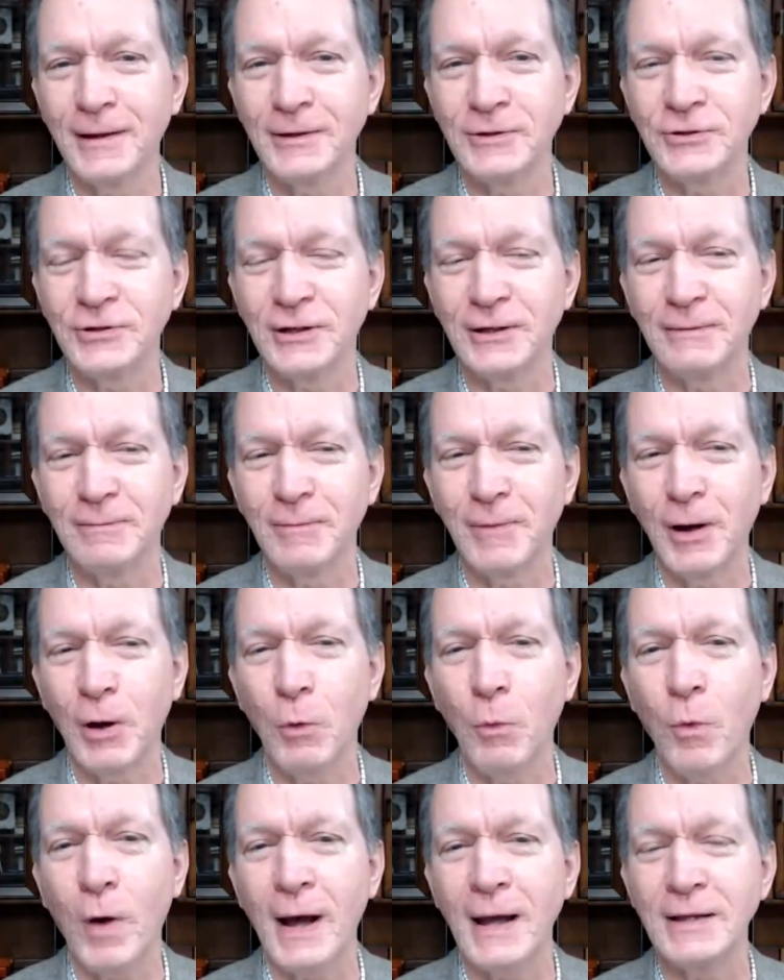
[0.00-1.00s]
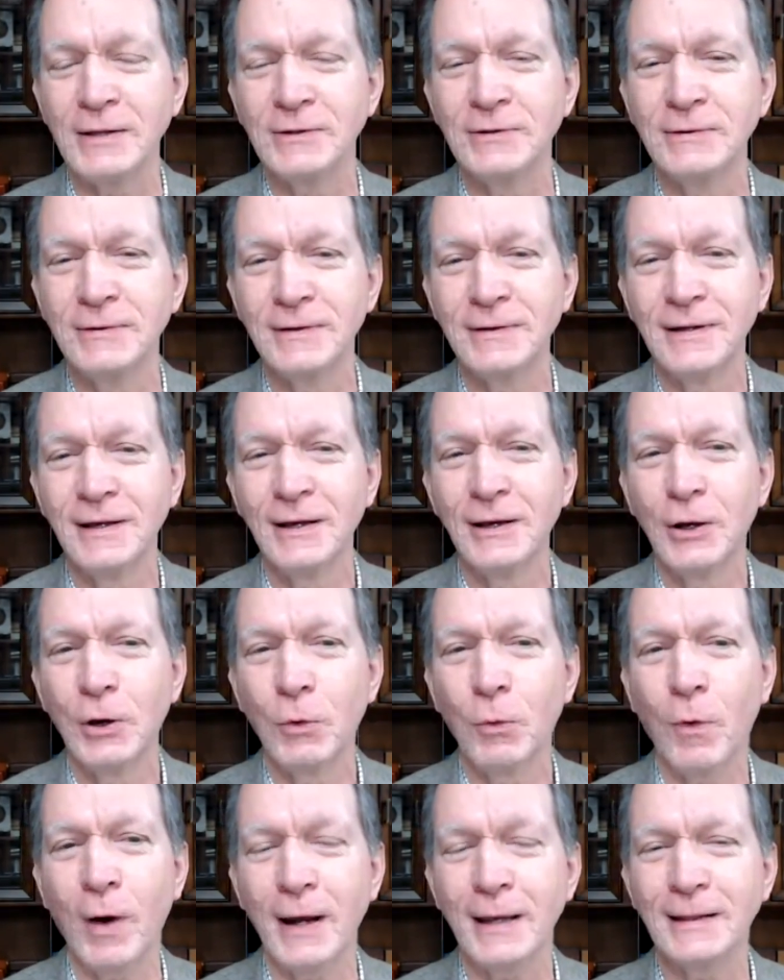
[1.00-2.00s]
a
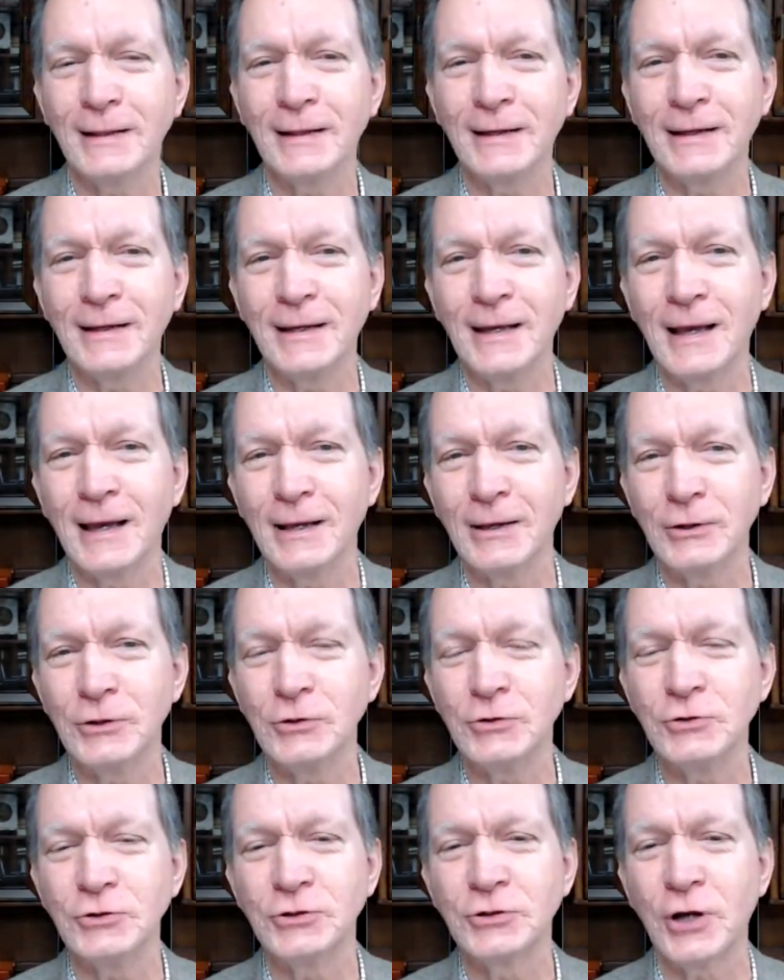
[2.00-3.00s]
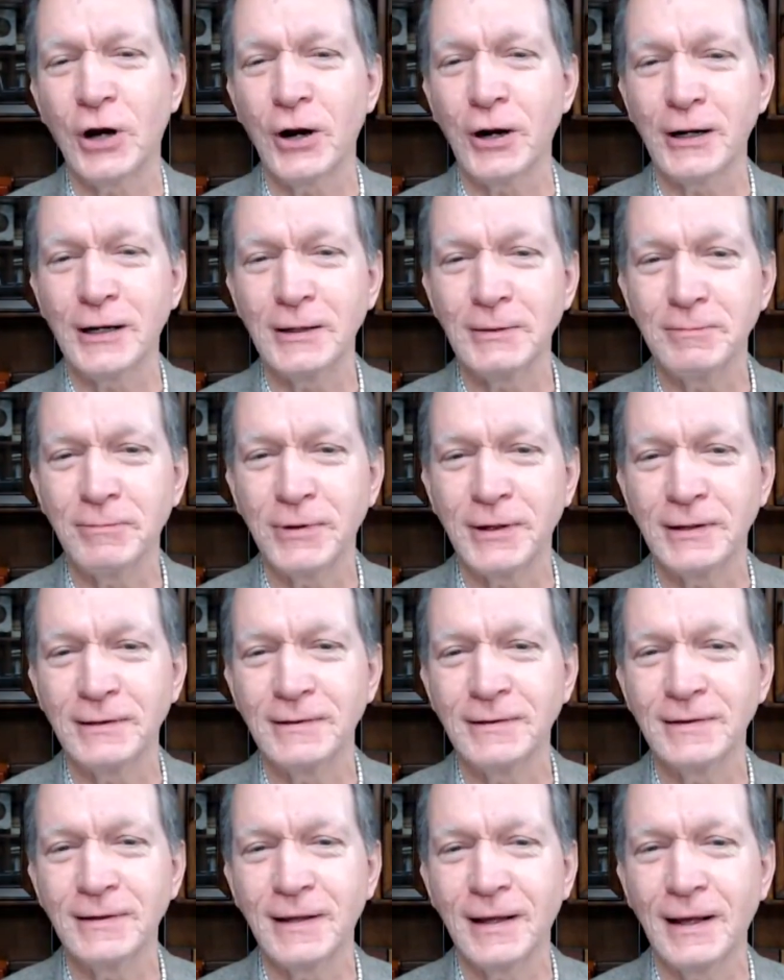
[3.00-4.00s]
widely used target, but
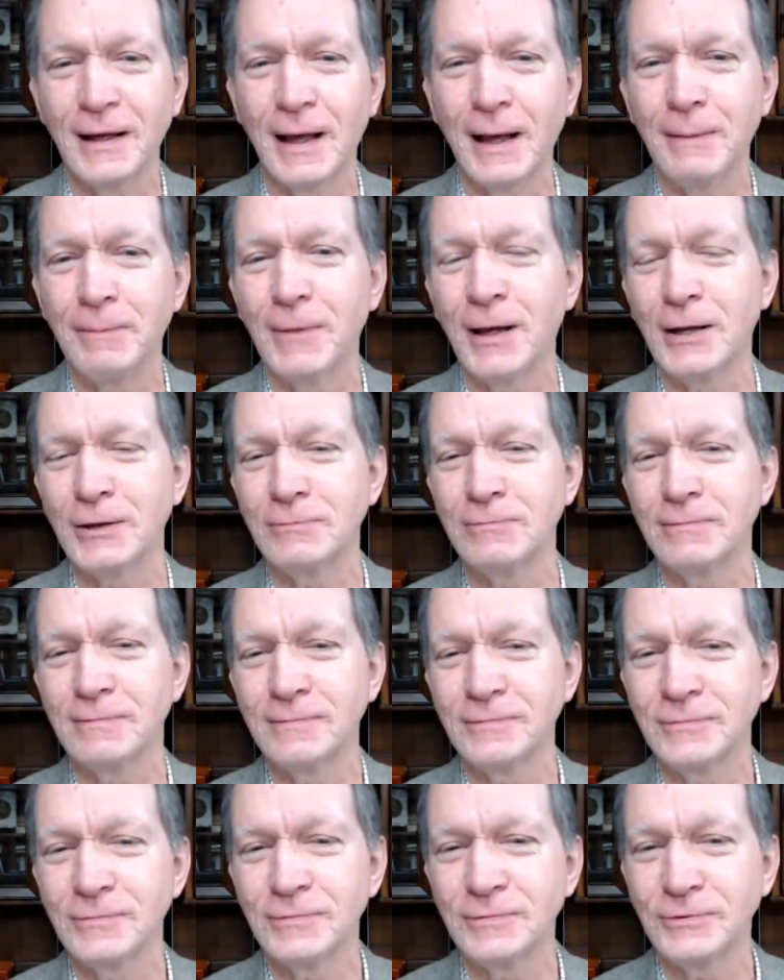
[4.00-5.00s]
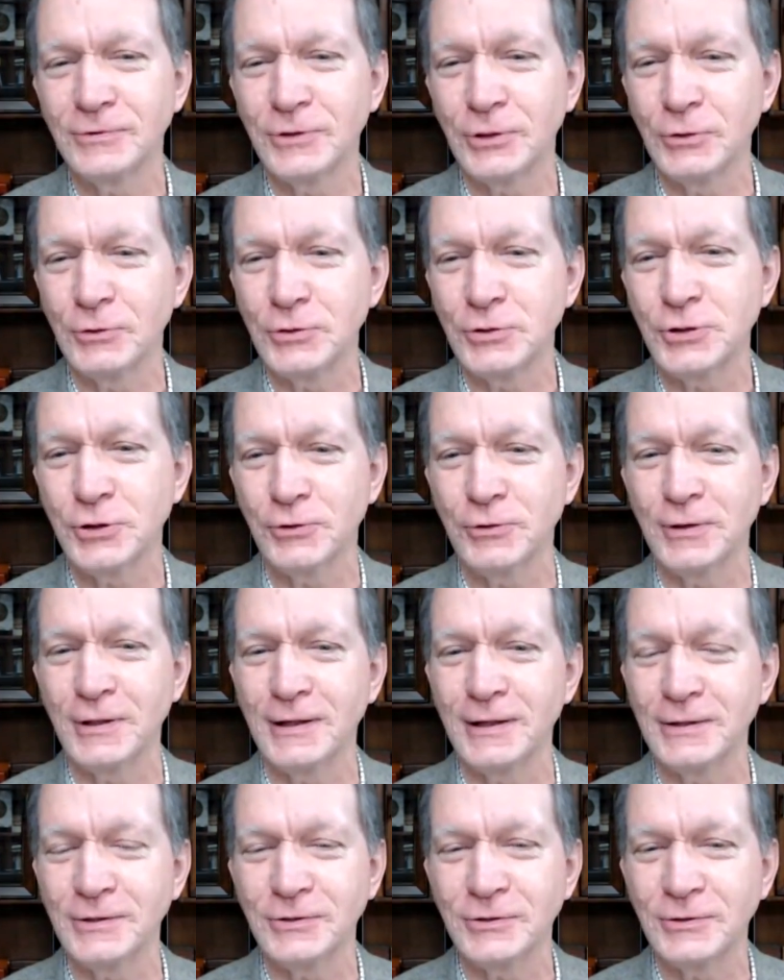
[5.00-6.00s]
I'm not so sure that
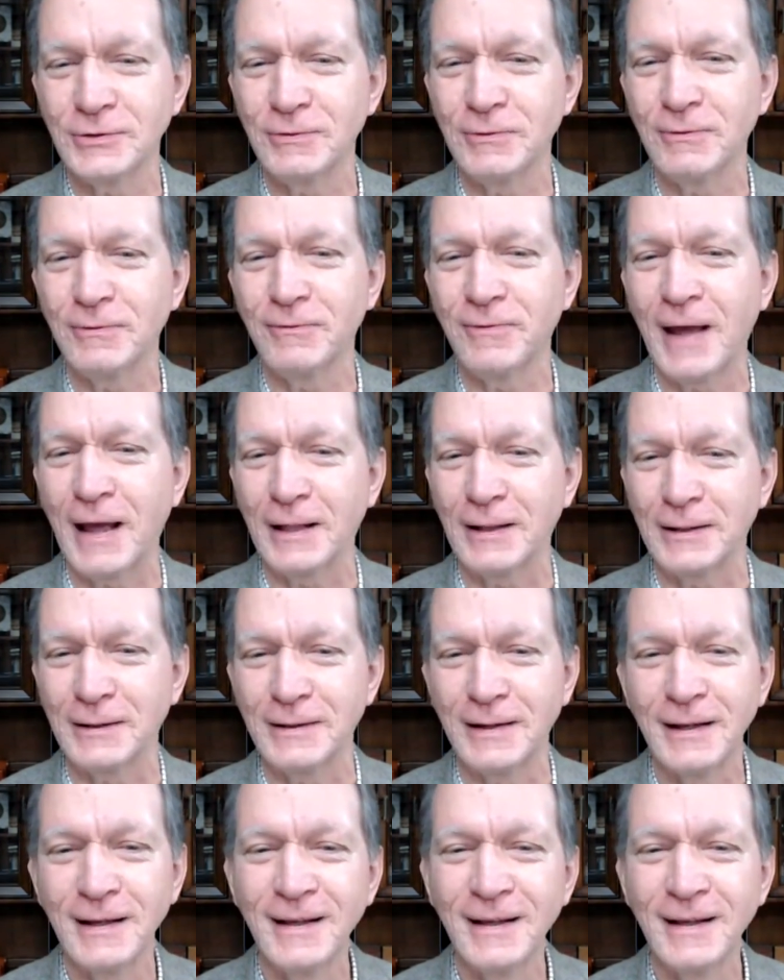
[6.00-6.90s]
it's valid.